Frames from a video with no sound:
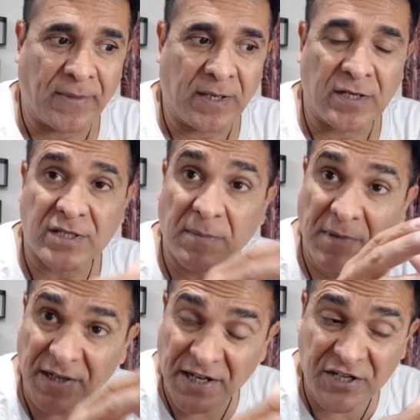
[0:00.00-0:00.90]
some
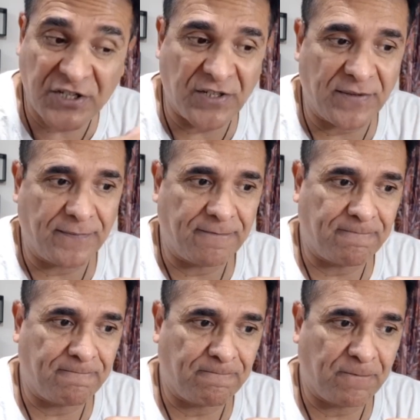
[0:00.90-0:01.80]
connection
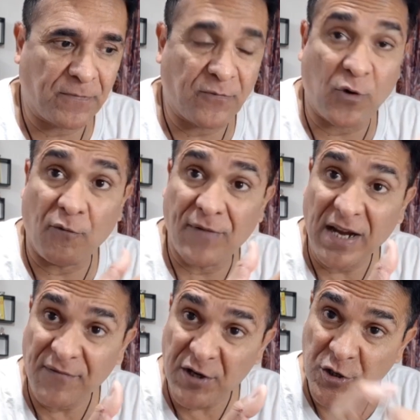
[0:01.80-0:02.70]
from where
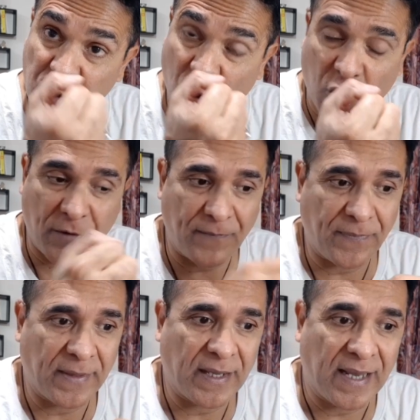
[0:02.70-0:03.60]
we draw
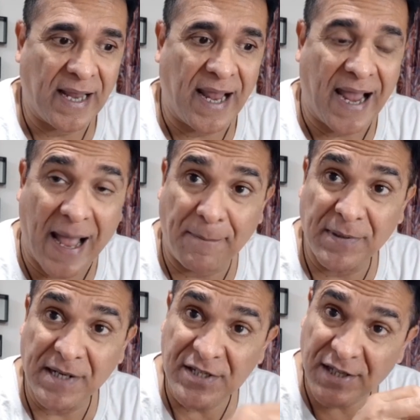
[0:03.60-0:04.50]

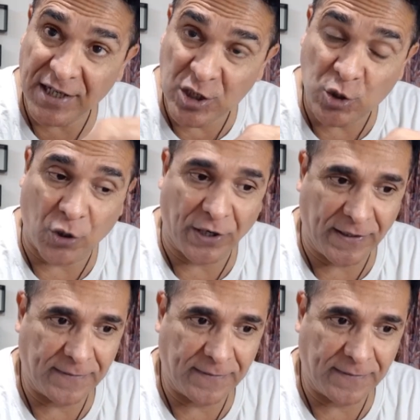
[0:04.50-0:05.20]
happiness and joy.